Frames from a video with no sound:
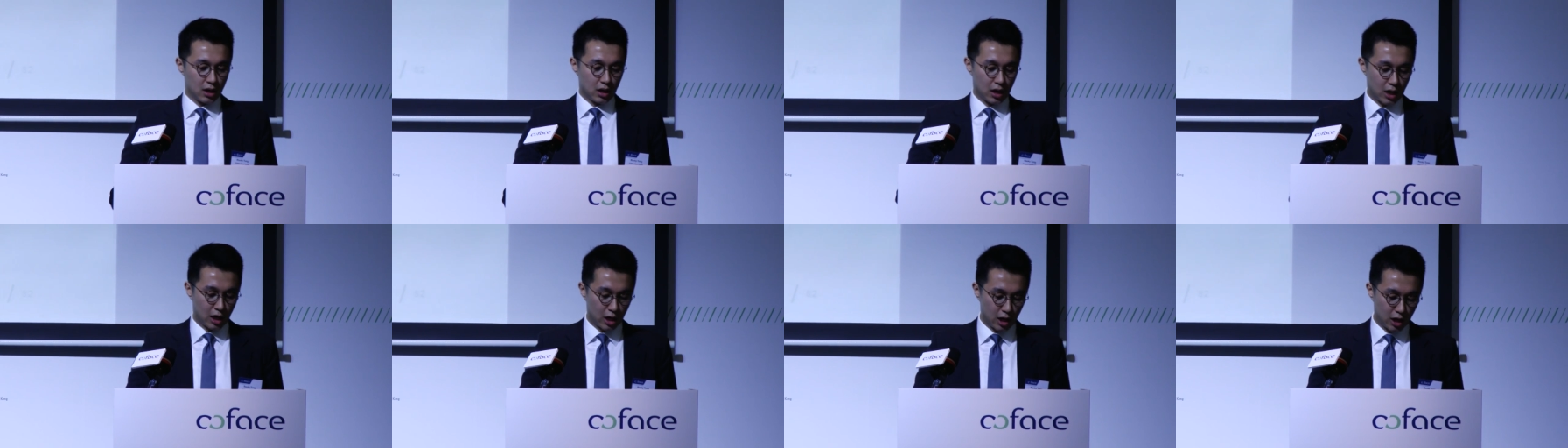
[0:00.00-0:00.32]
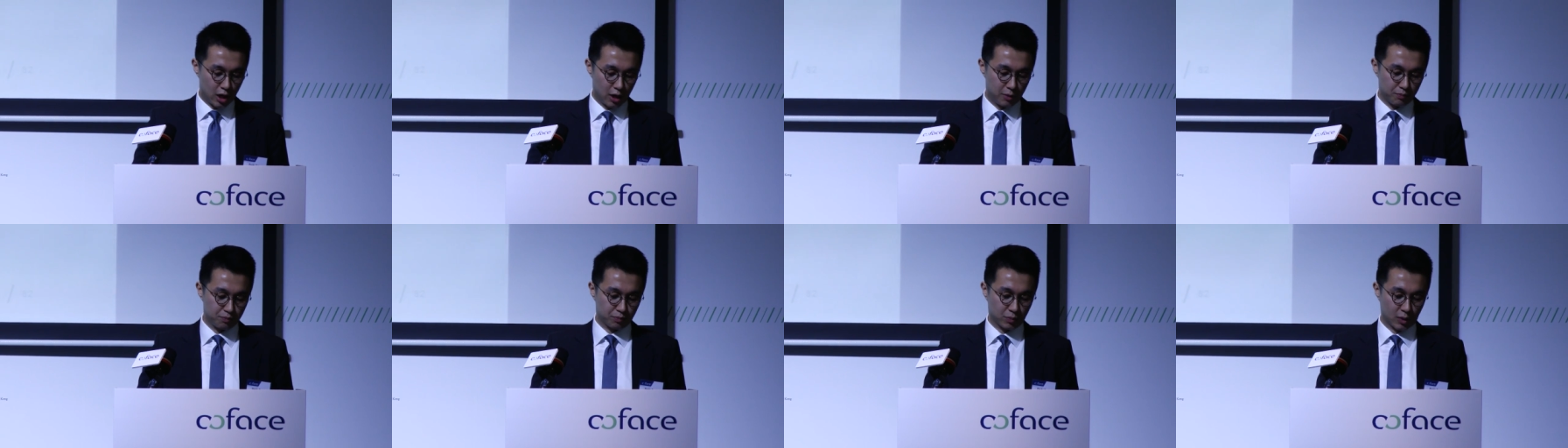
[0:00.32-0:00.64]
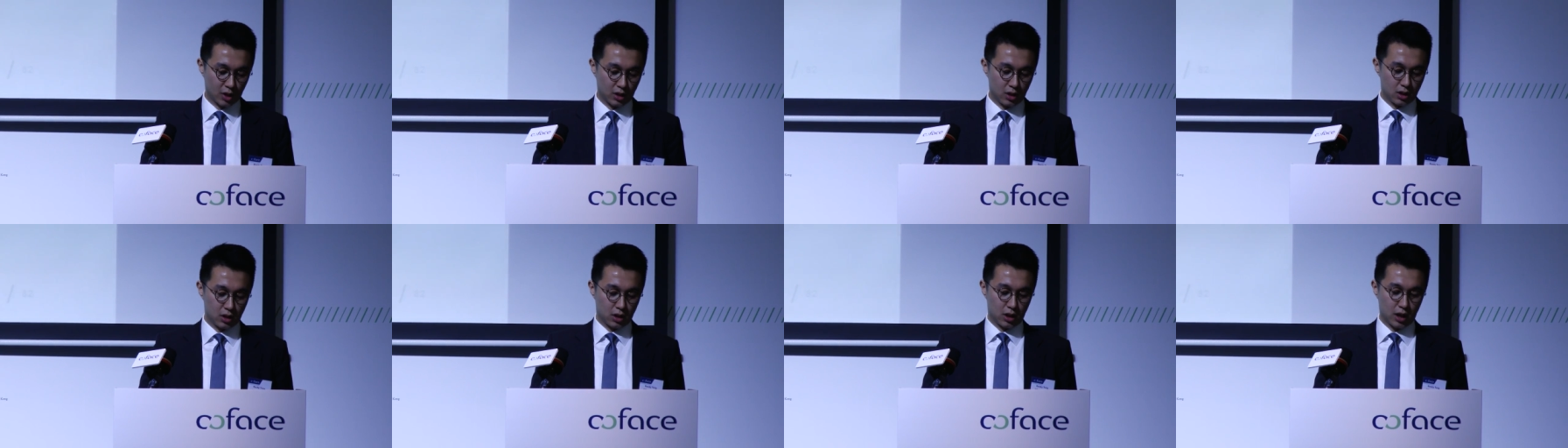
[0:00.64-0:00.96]
Um,
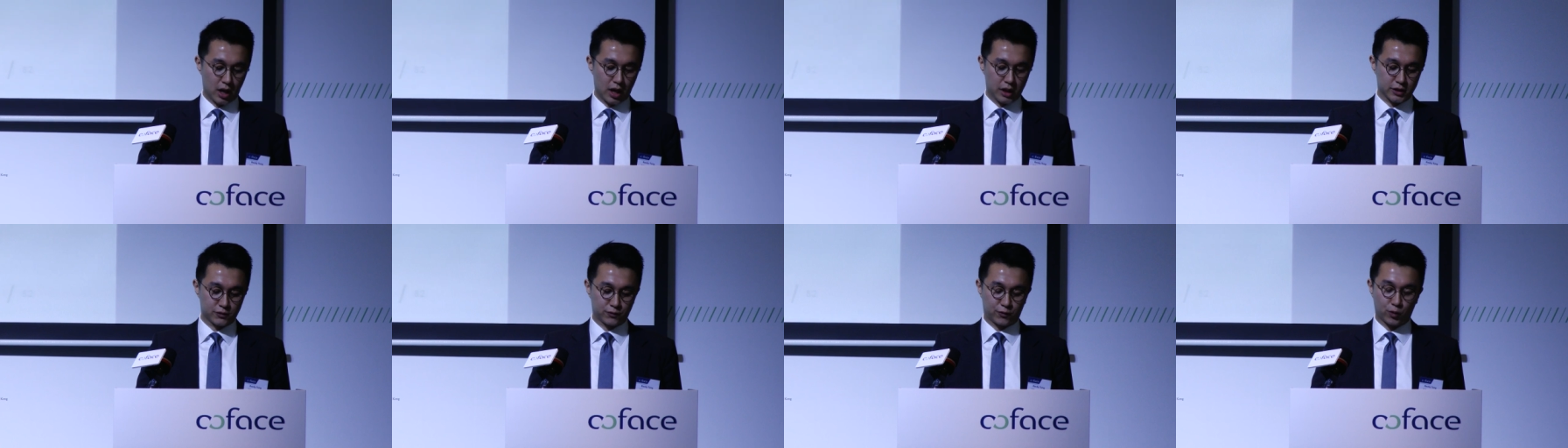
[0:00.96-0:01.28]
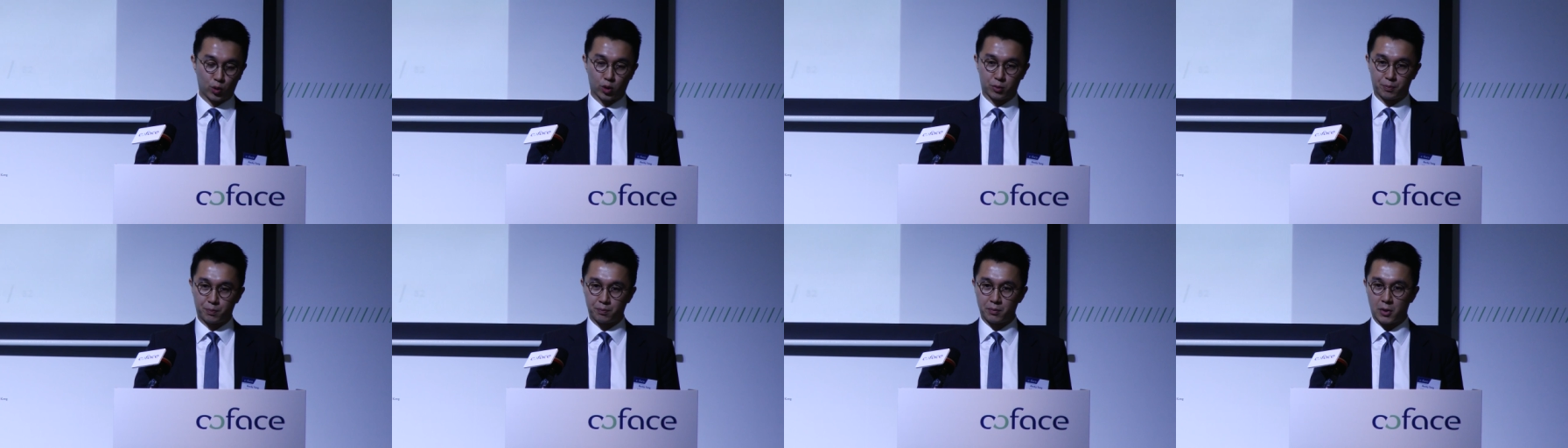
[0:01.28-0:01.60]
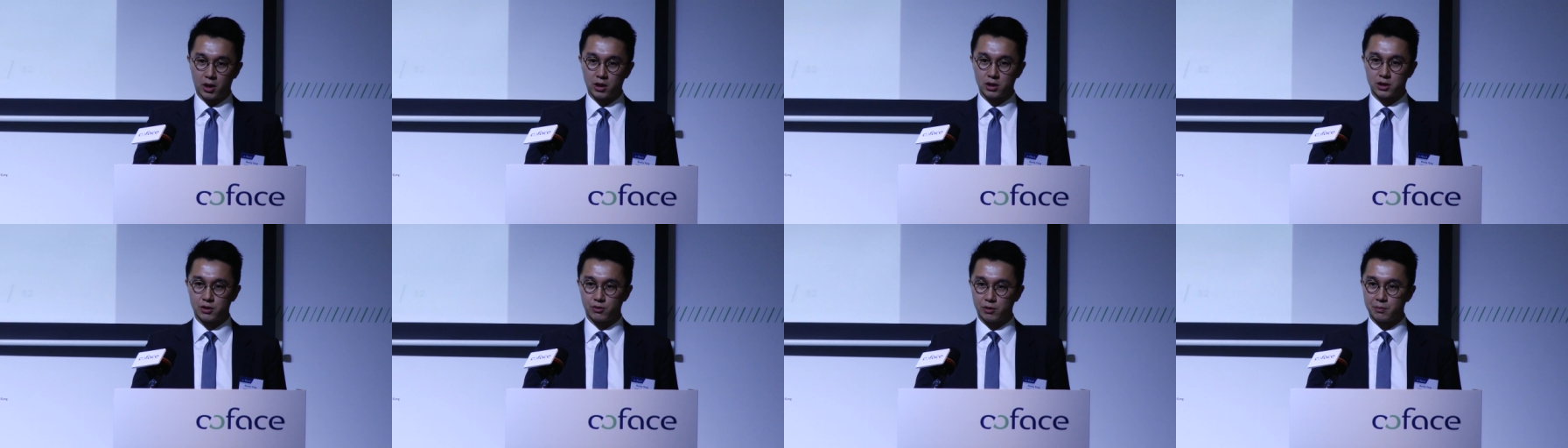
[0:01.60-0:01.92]
as for
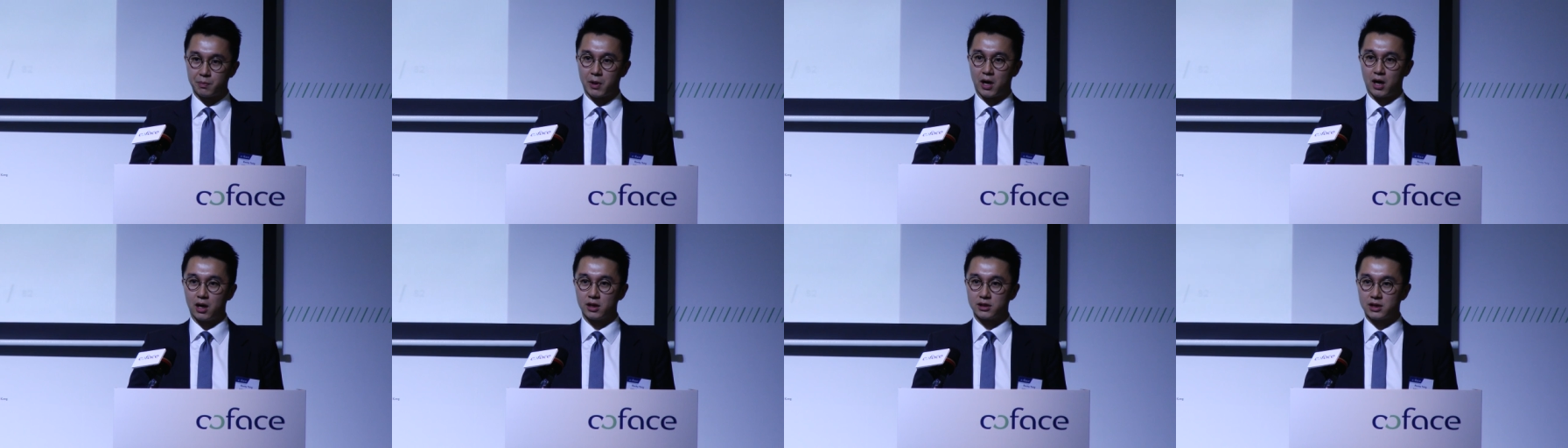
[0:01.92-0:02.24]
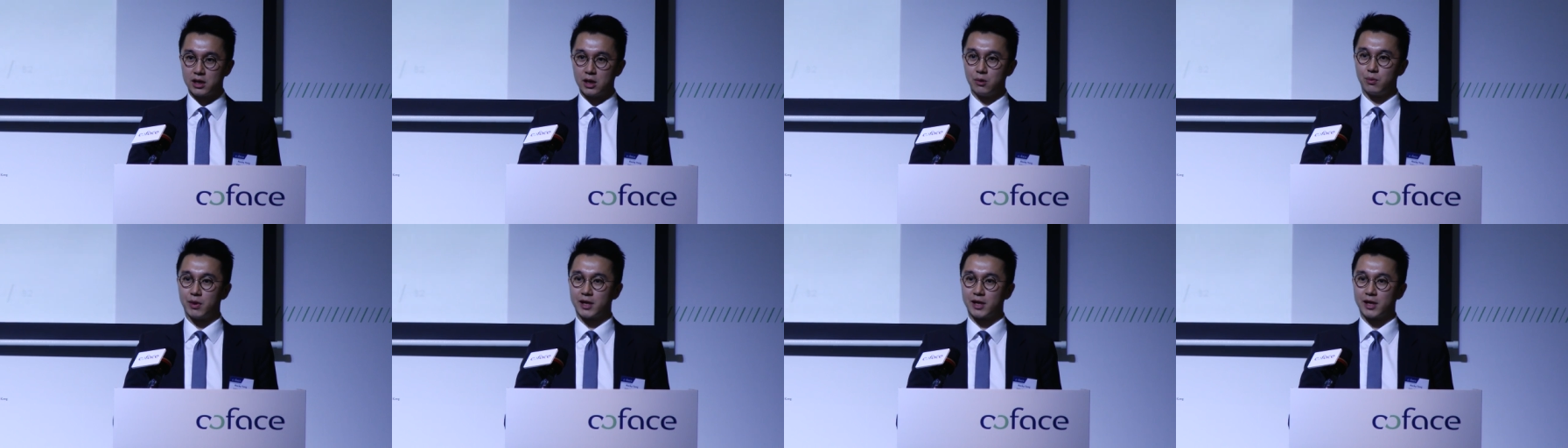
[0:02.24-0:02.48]
monetary policy,